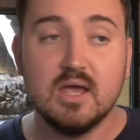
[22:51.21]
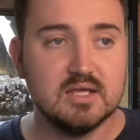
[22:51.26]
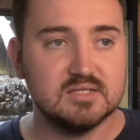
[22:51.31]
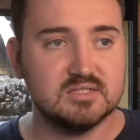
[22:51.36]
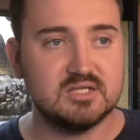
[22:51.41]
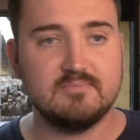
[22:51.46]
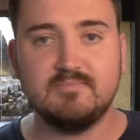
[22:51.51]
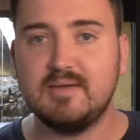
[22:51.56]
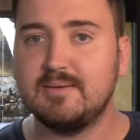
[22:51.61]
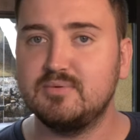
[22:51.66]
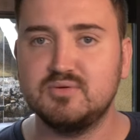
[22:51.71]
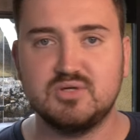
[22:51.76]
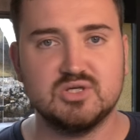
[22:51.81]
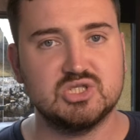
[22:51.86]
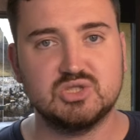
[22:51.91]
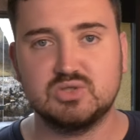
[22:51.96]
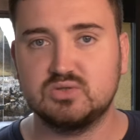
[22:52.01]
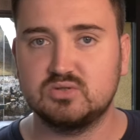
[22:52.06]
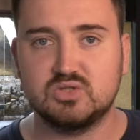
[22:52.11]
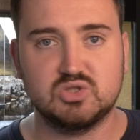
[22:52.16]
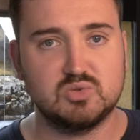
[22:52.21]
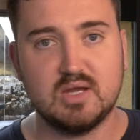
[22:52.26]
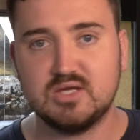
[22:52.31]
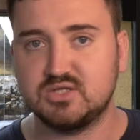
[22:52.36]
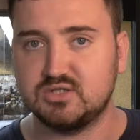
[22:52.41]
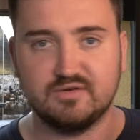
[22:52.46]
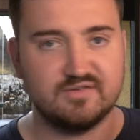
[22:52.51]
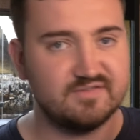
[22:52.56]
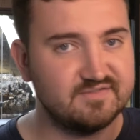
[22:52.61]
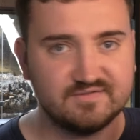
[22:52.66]
Some people just
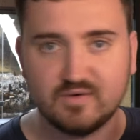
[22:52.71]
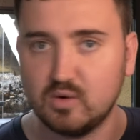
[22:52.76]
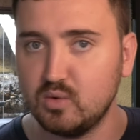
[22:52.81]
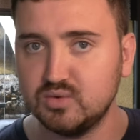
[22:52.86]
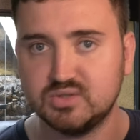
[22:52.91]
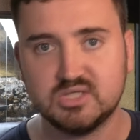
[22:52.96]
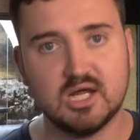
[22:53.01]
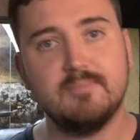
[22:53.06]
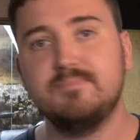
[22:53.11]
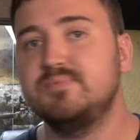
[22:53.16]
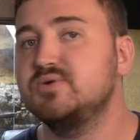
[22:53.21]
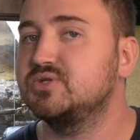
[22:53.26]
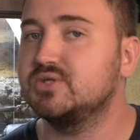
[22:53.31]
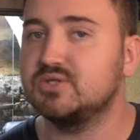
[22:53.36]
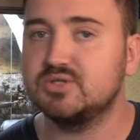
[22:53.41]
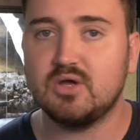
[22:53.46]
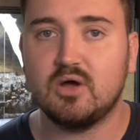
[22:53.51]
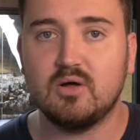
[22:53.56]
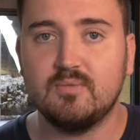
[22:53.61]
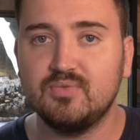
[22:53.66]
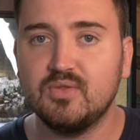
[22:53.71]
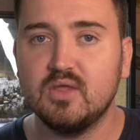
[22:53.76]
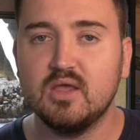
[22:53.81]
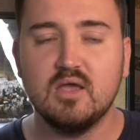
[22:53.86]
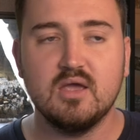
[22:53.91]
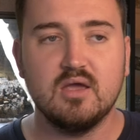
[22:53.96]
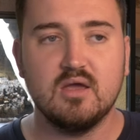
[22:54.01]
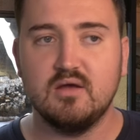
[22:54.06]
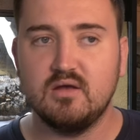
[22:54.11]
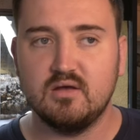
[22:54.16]
switch the full temperatures
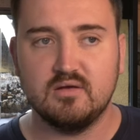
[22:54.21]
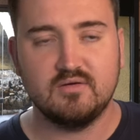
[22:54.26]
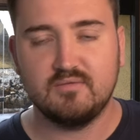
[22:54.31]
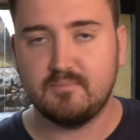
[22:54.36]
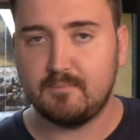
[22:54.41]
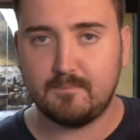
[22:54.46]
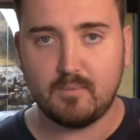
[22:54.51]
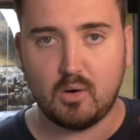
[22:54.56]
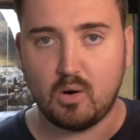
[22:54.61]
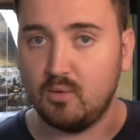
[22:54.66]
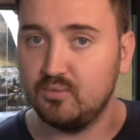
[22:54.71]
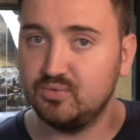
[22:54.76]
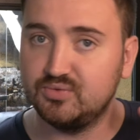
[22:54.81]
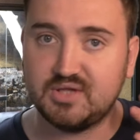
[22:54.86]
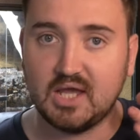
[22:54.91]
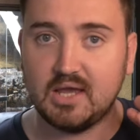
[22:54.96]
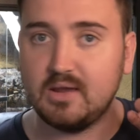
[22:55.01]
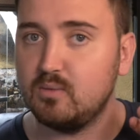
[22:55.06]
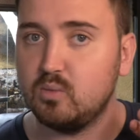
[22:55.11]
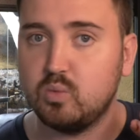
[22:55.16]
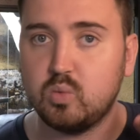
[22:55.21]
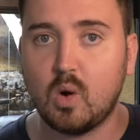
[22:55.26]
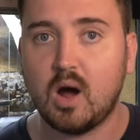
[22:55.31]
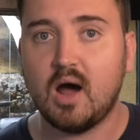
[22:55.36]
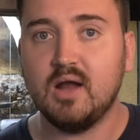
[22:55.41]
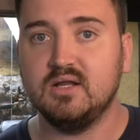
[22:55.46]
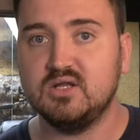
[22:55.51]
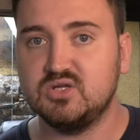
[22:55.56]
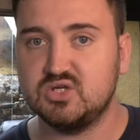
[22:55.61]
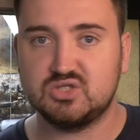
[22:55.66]
on day
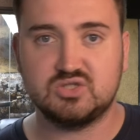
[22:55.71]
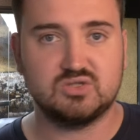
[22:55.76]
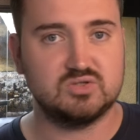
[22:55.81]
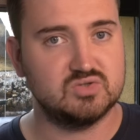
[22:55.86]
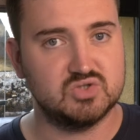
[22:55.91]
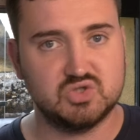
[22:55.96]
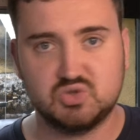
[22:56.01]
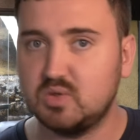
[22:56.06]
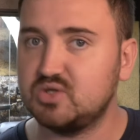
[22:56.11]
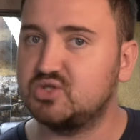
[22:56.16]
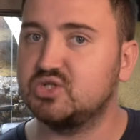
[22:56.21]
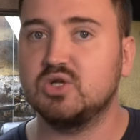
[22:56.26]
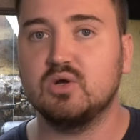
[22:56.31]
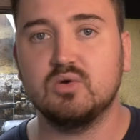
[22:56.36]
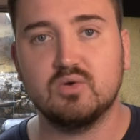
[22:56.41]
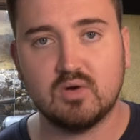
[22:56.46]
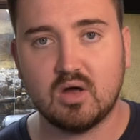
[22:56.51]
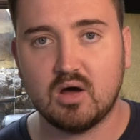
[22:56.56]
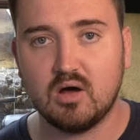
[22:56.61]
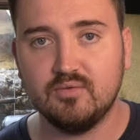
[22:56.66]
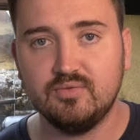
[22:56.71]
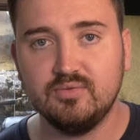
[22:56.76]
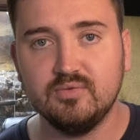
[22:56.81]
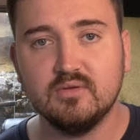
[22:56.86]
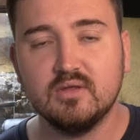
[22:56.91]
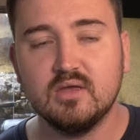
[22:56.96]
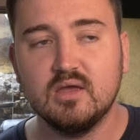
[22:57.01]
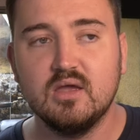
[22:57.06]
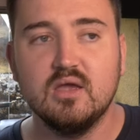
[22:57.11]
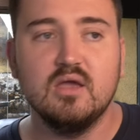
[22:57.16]
one and just switch it all on.